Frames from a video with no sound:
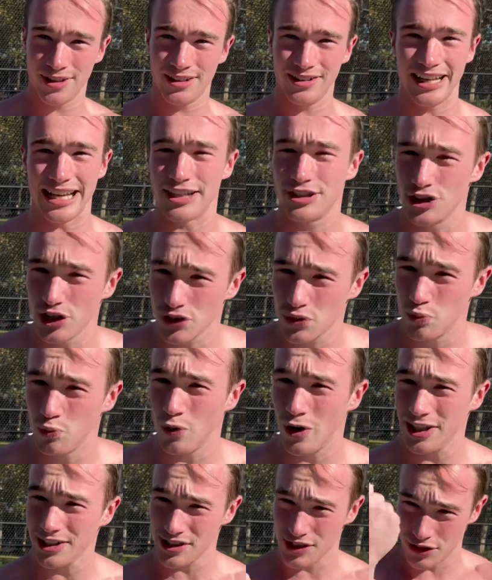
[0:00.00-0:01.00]
like just
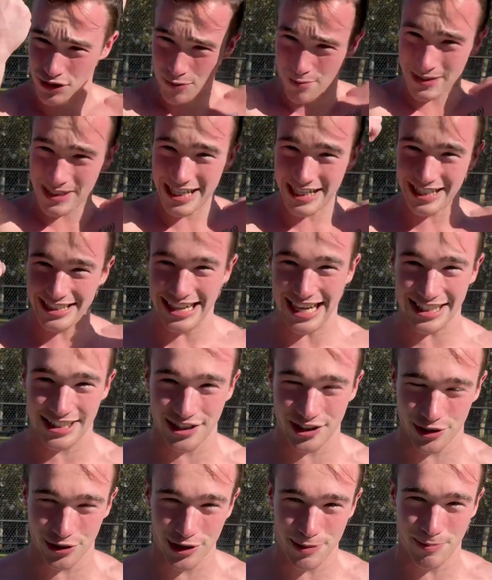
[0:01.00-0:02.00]
one supinated
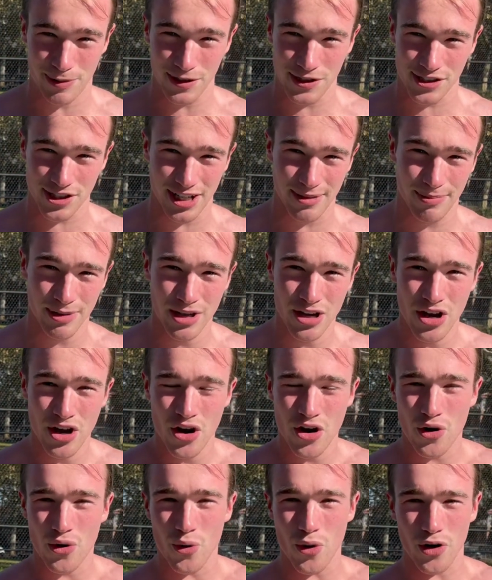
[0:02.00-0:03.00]
90-degree push-up,
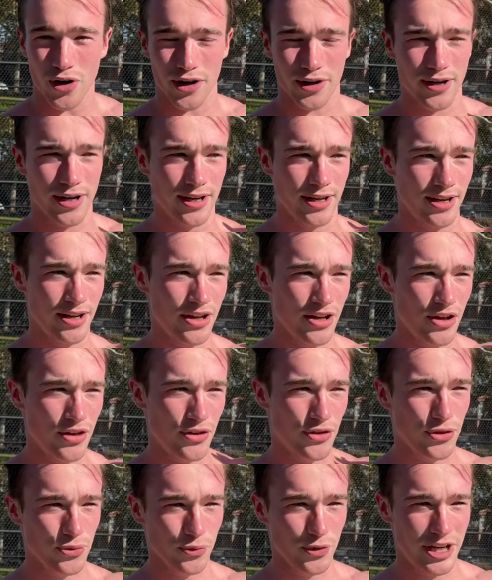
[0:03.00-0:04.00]
or
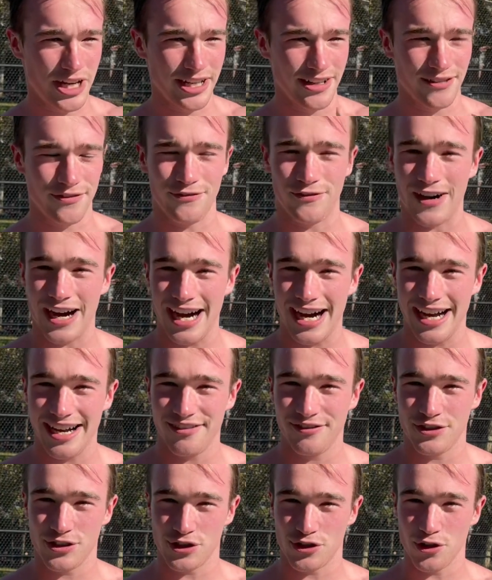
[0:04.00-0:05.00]
3 to
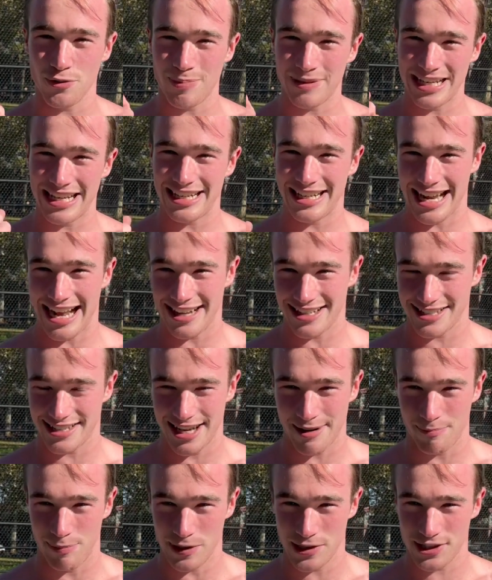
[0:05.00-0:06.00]
5 supinated
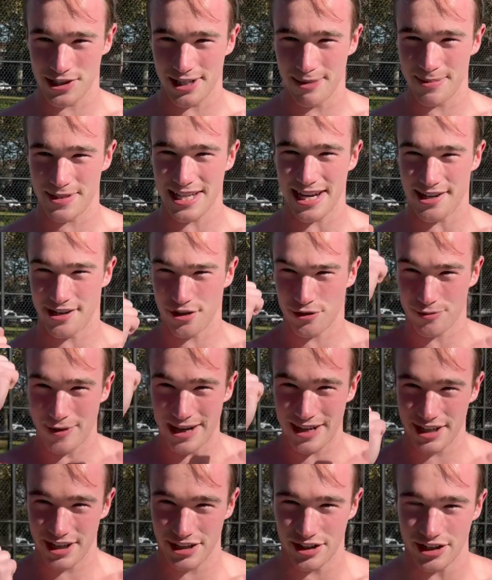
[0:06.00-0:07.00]
handstand push-ups, and you're
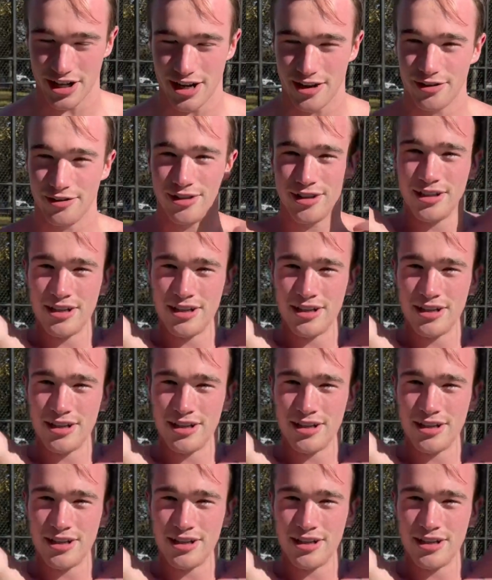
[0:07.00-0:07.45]
ready to go